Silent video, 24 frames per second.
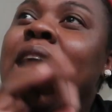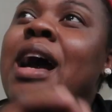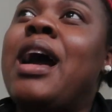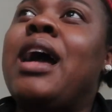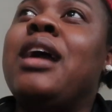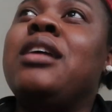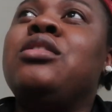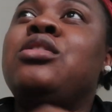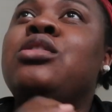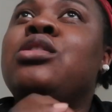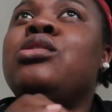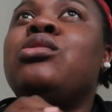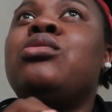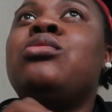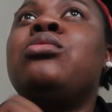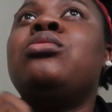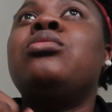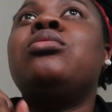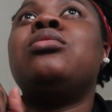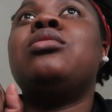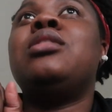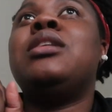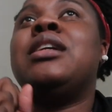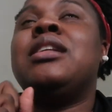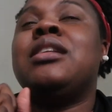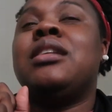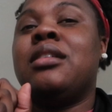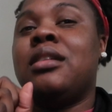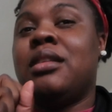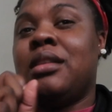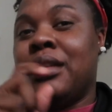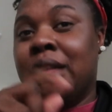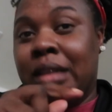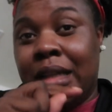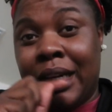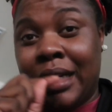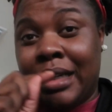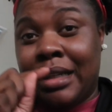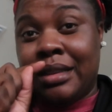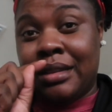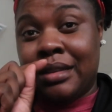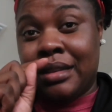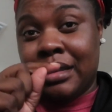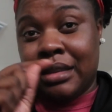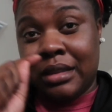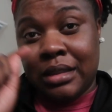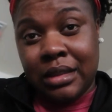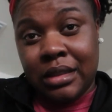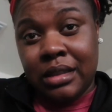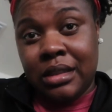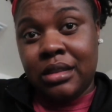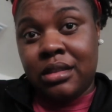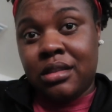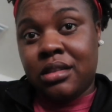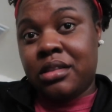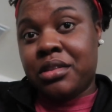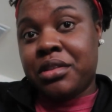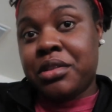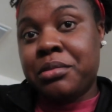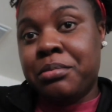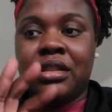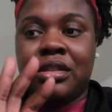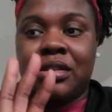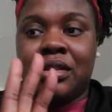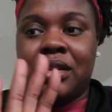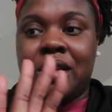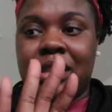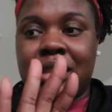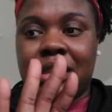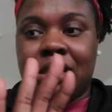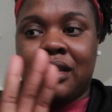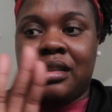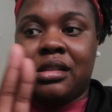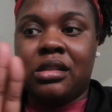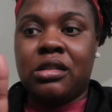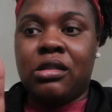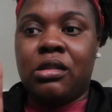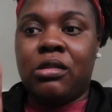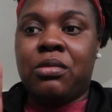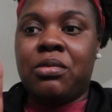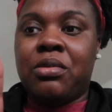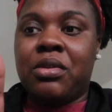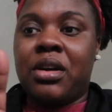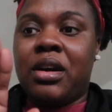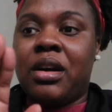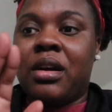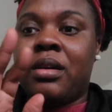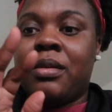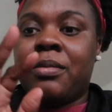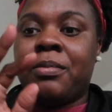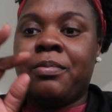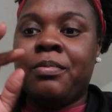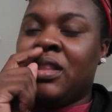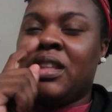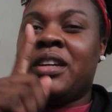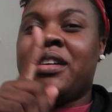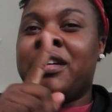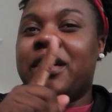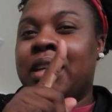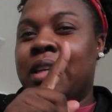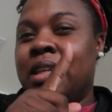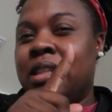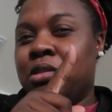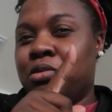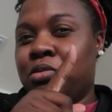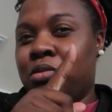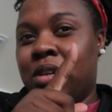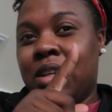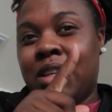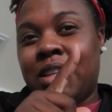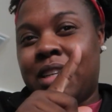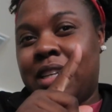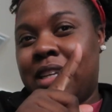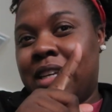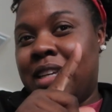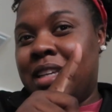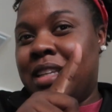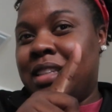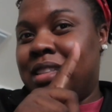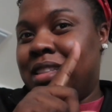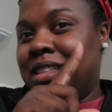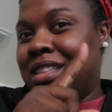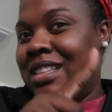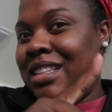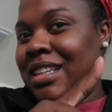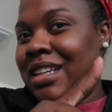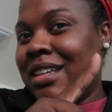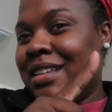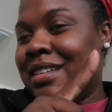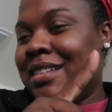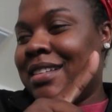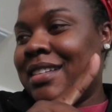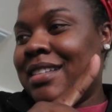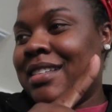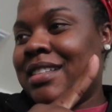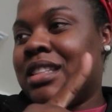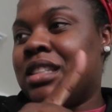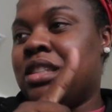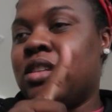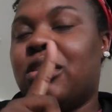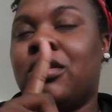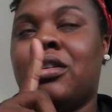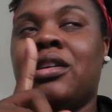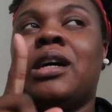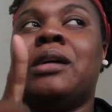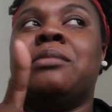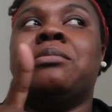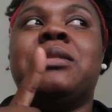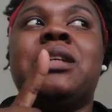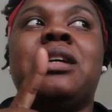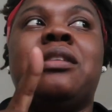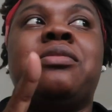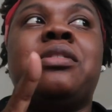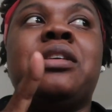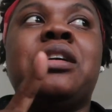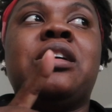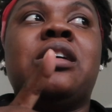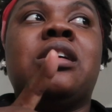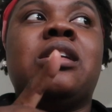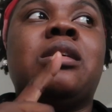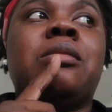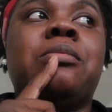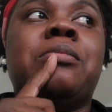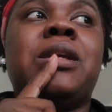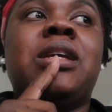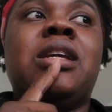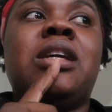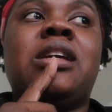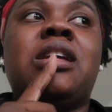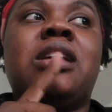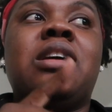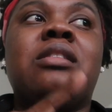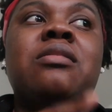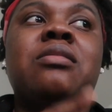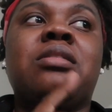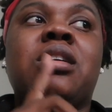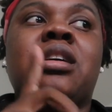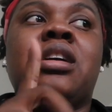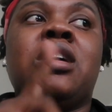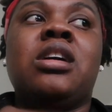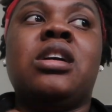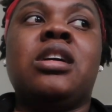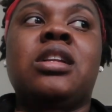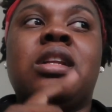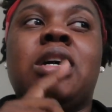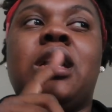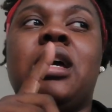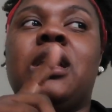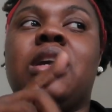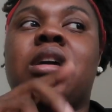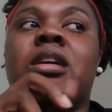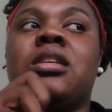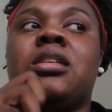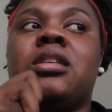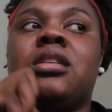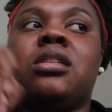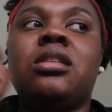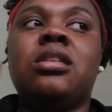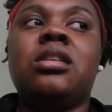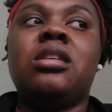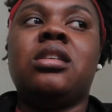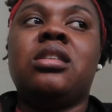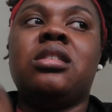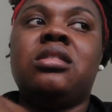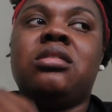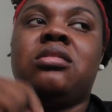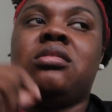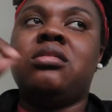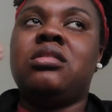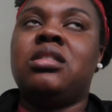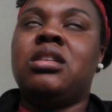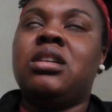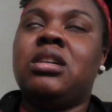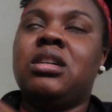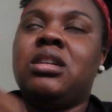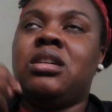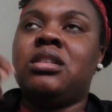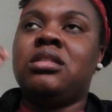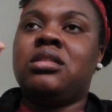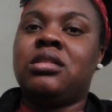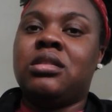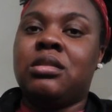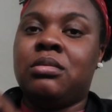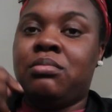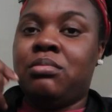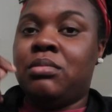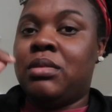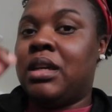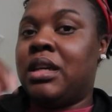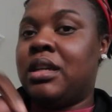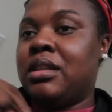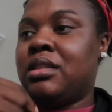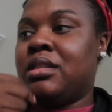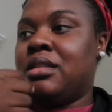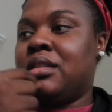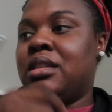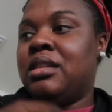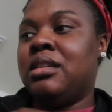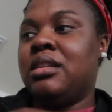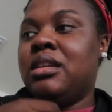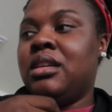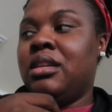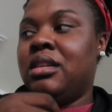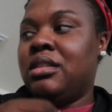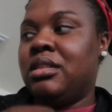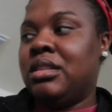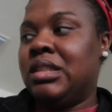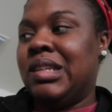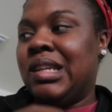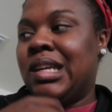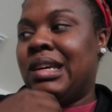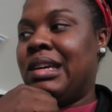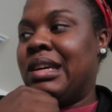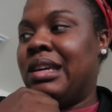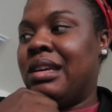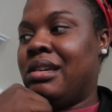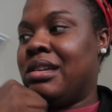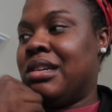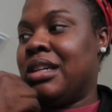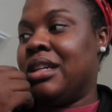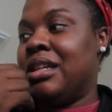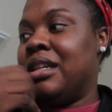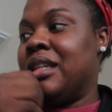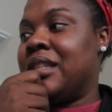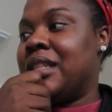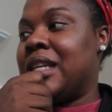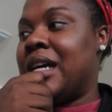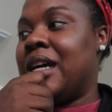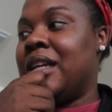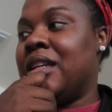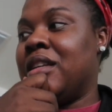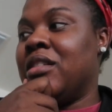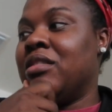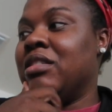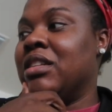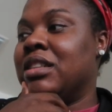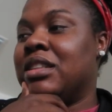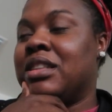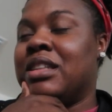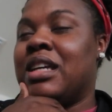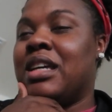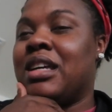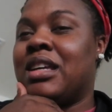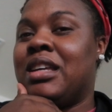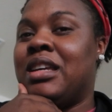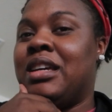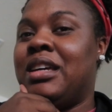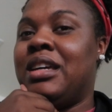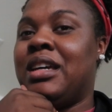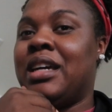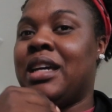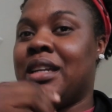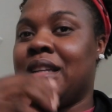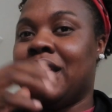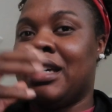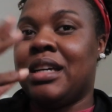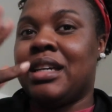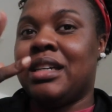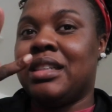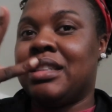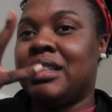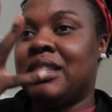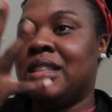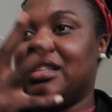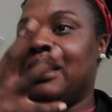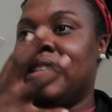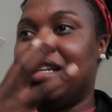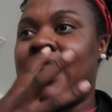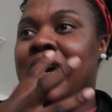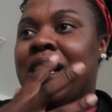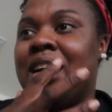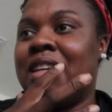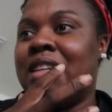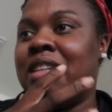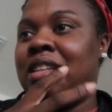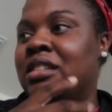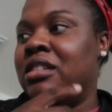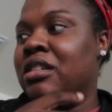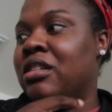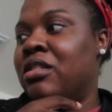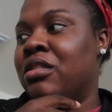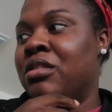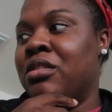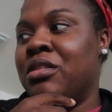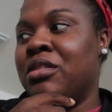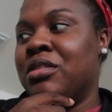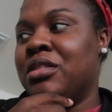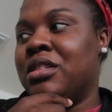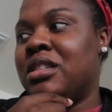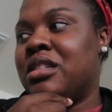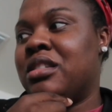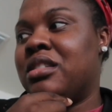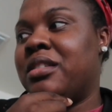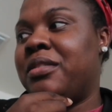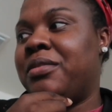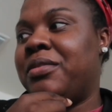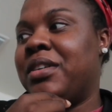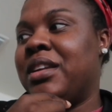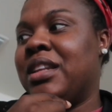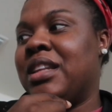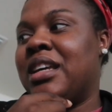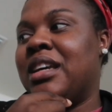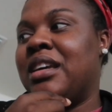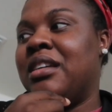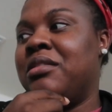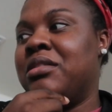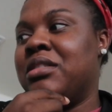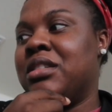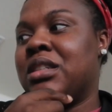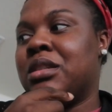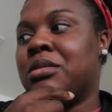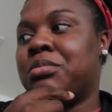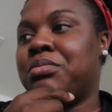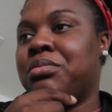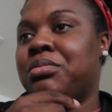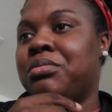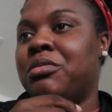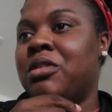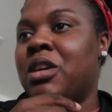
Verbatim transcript: I do end like the teachers, so that's good so far. There is one kid sick, so I'm definitely gonna be giving her like uh, some medicine each day because I noticed that kid had like a snotty nose and stuff like that. He was just